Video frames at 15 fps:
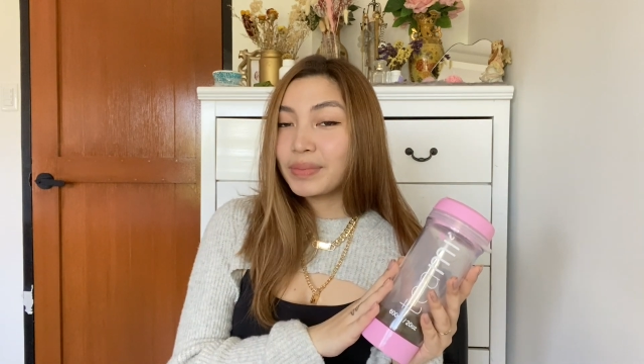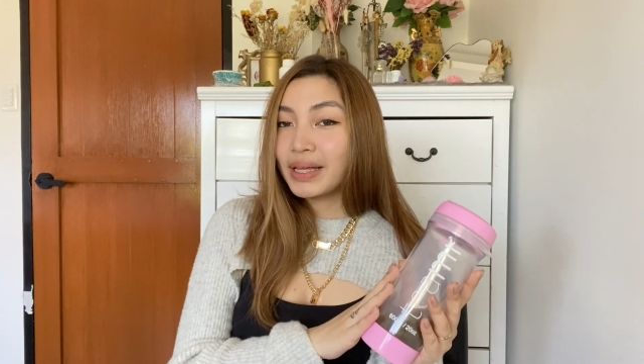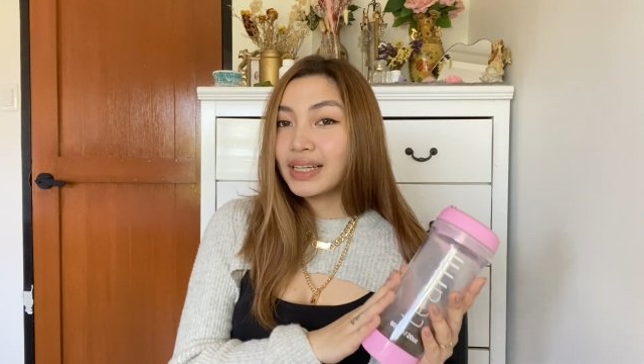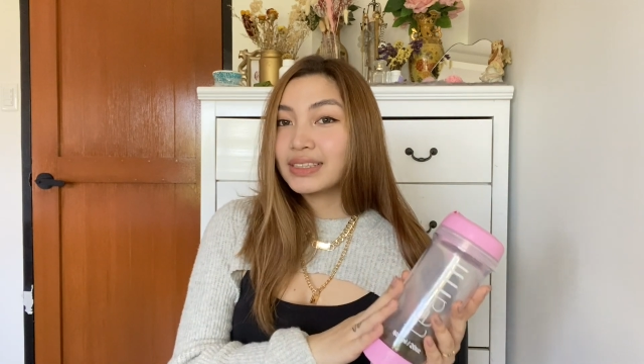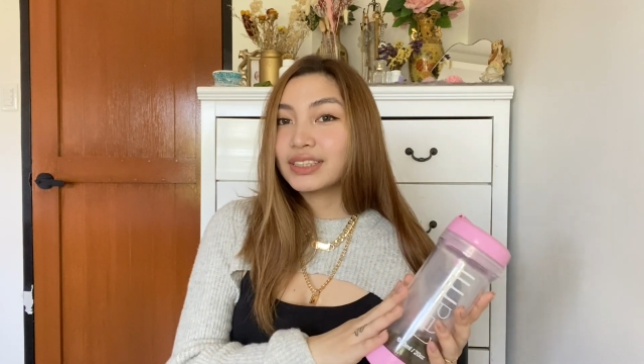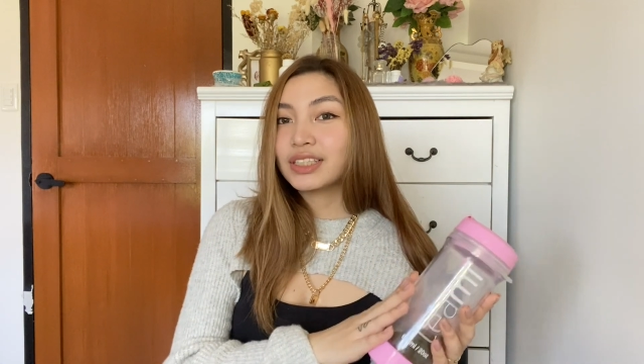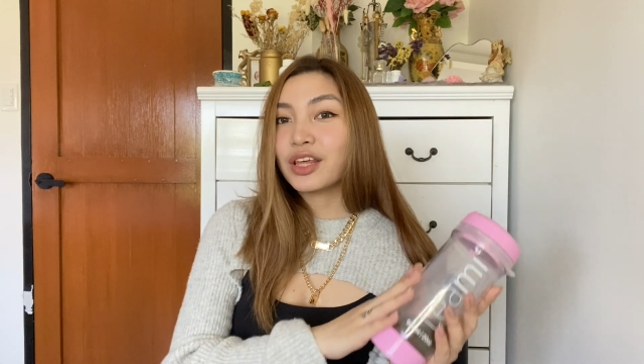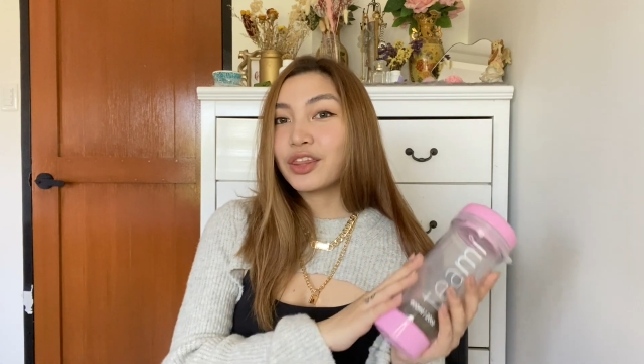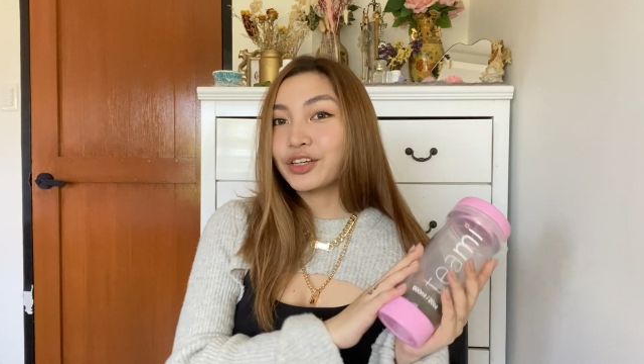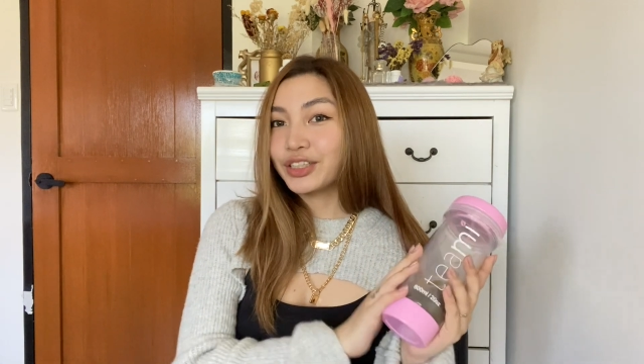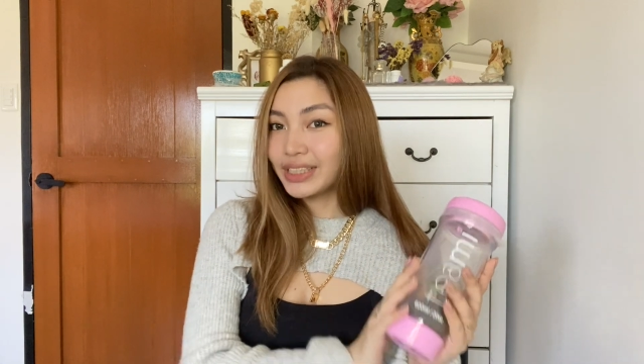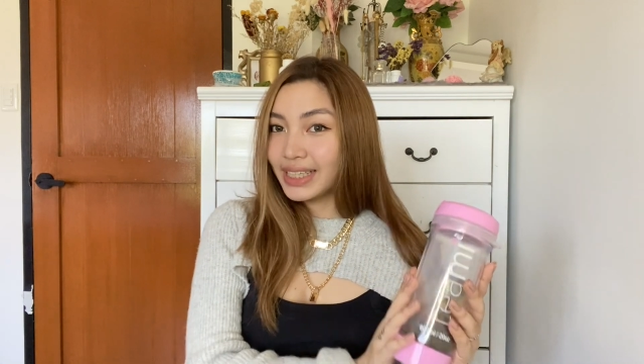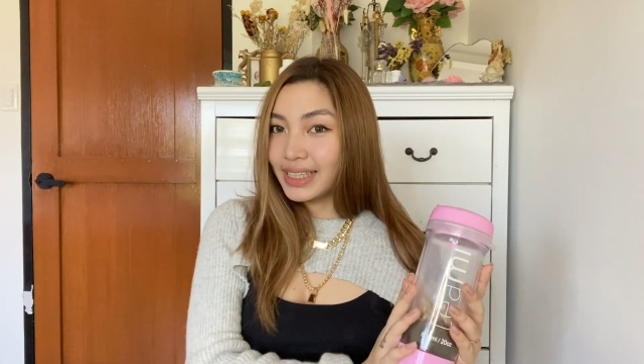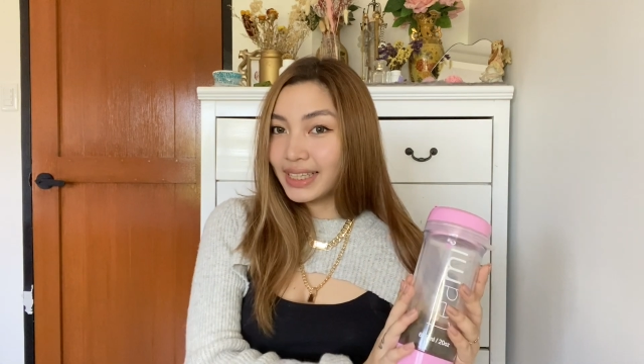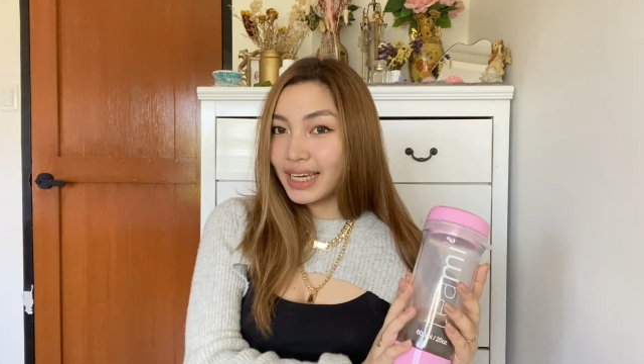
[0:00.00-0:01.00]
Blends
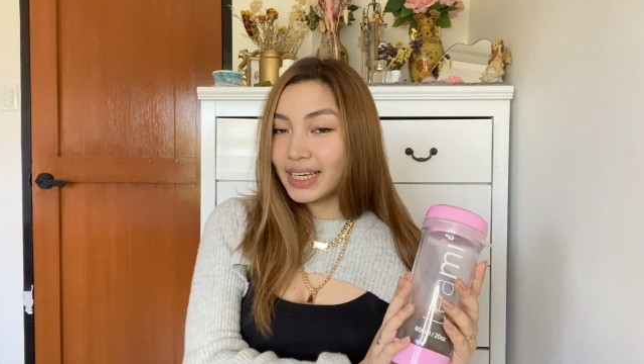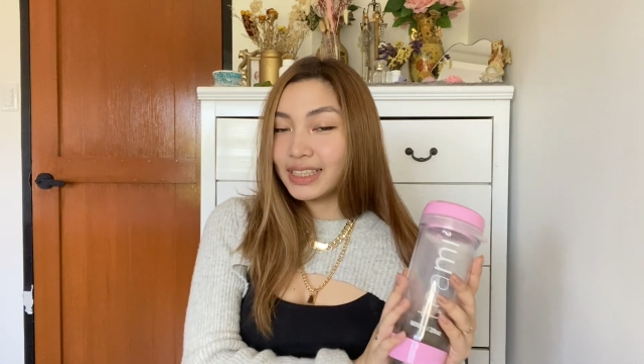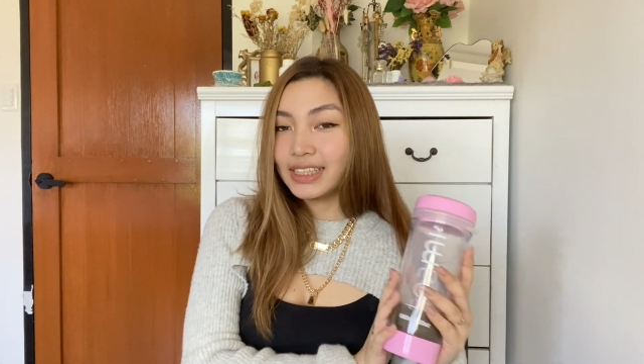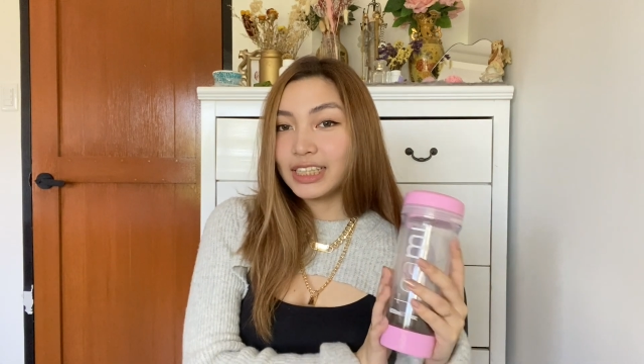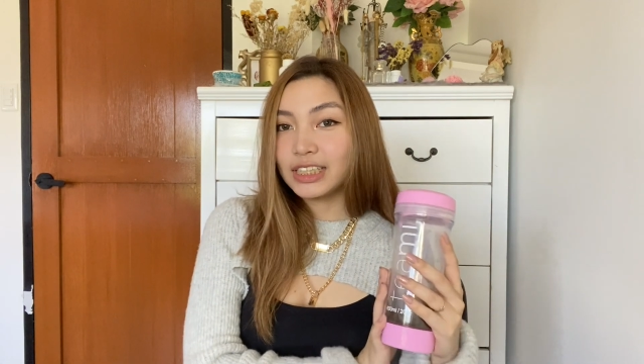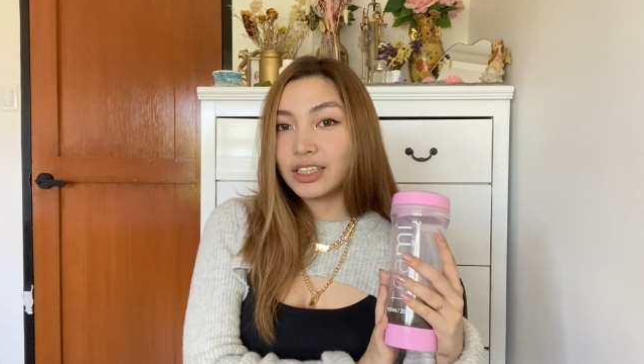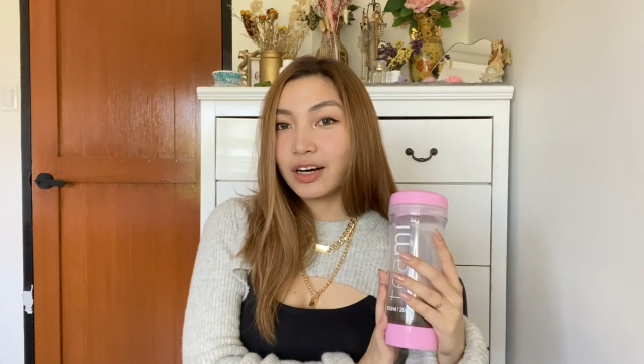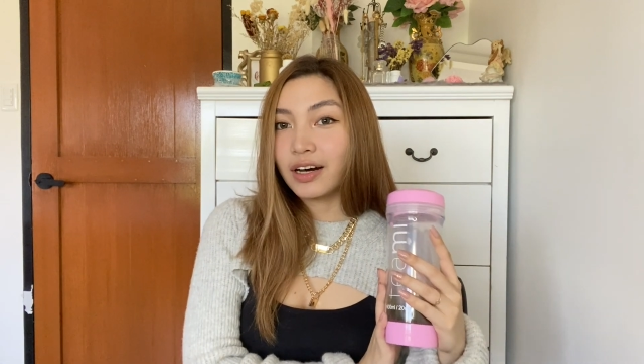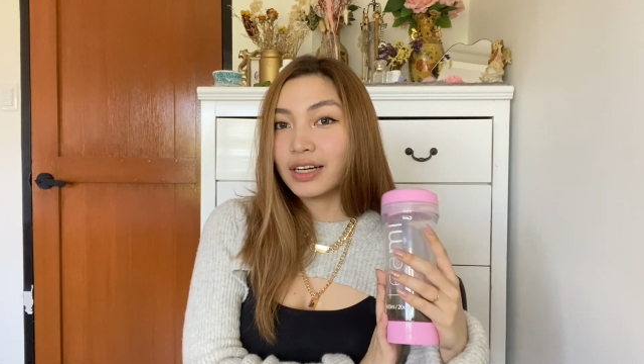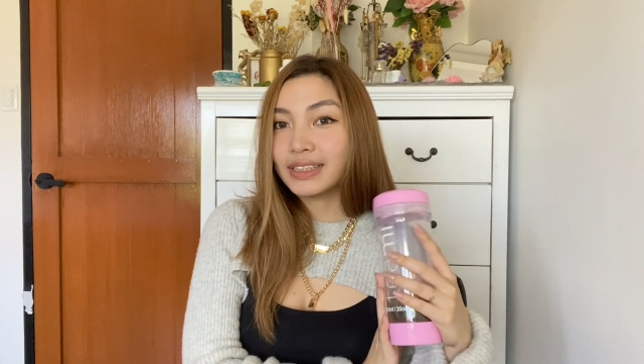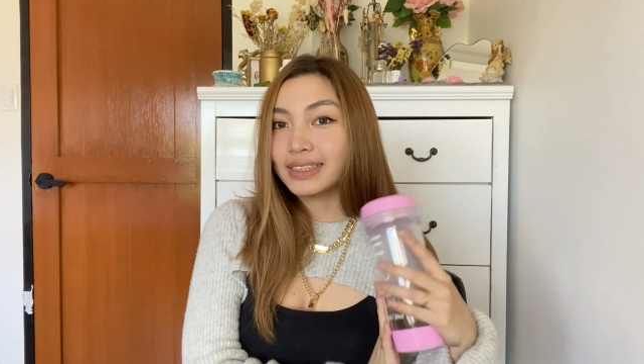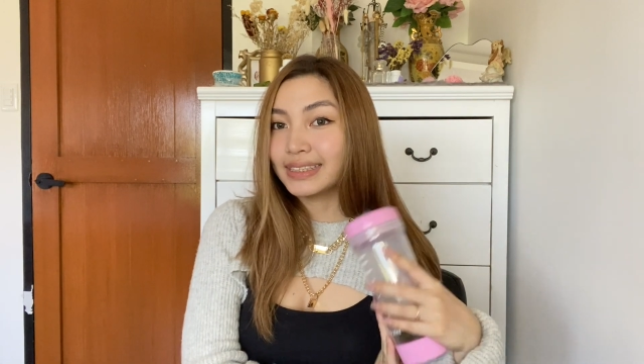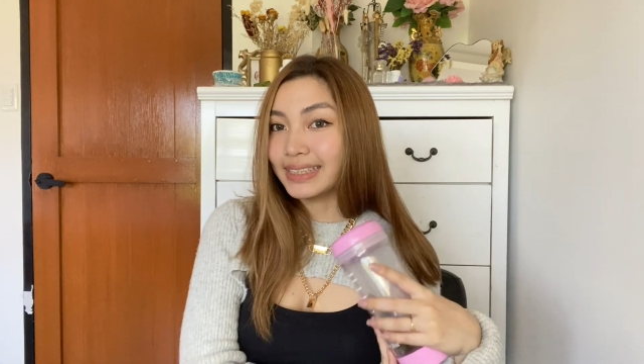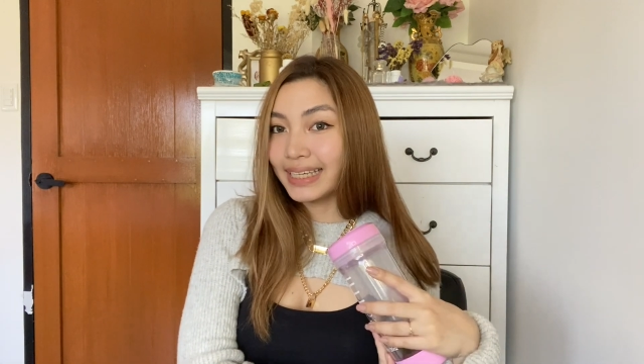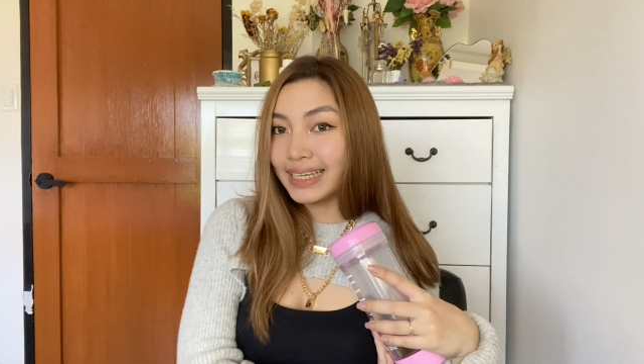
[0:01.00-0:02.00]
30-Day
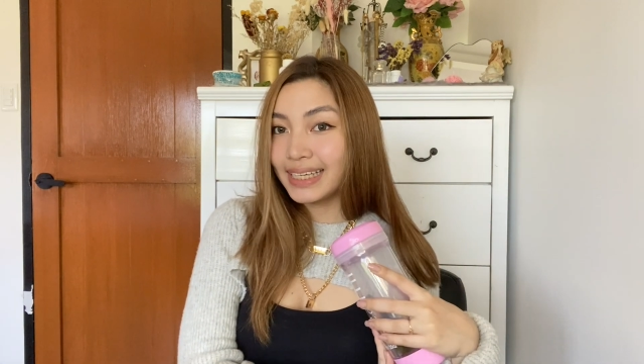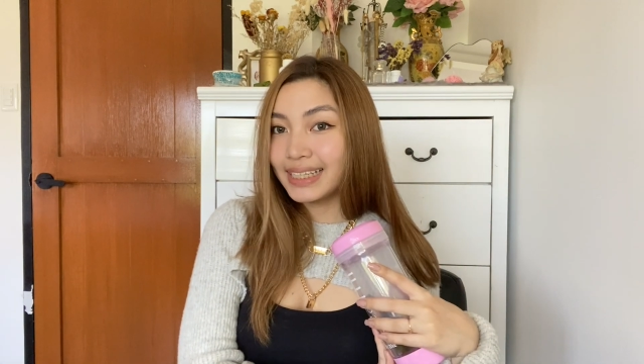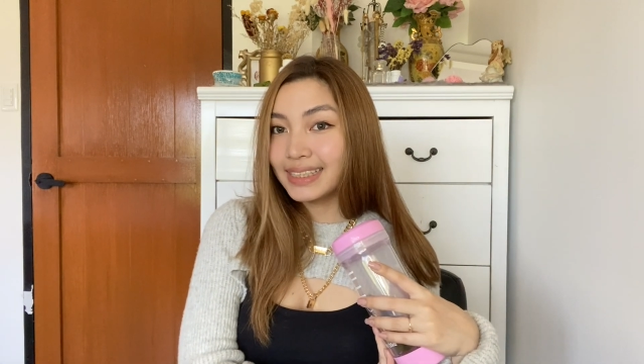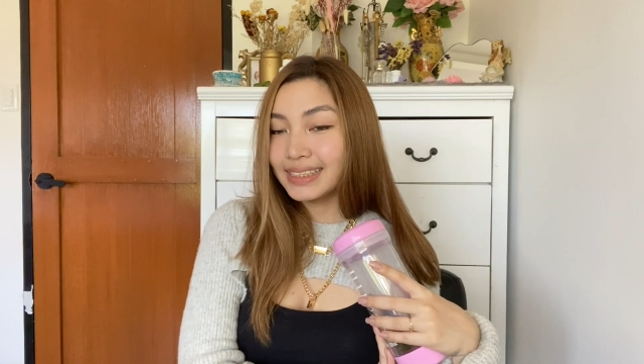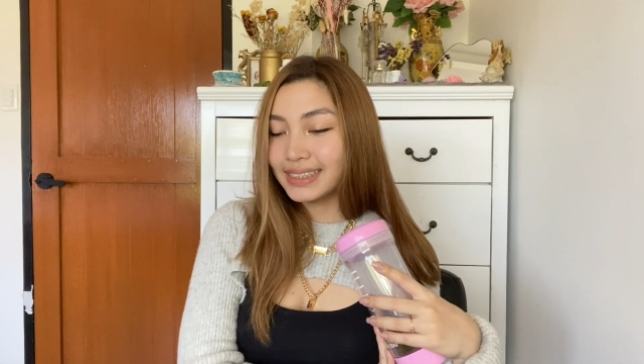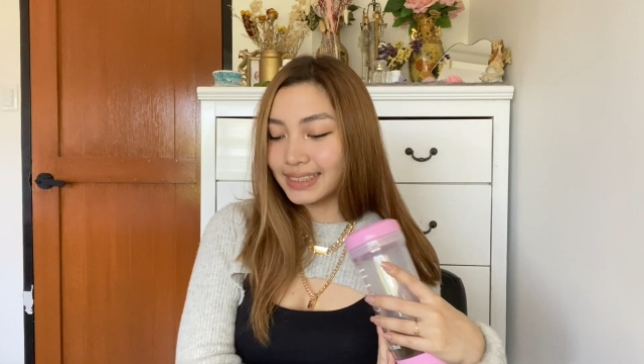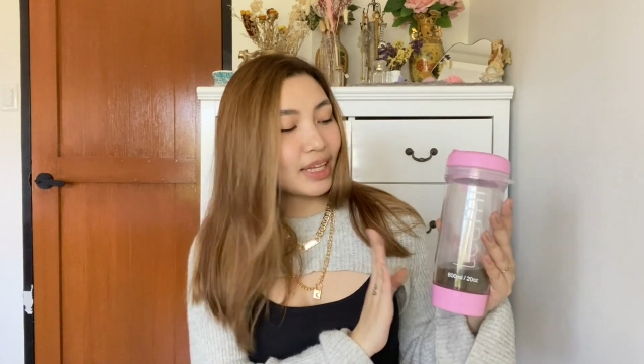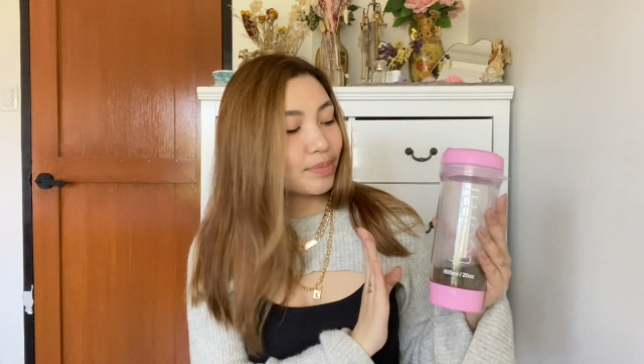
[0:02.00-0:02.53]
Detox Teas.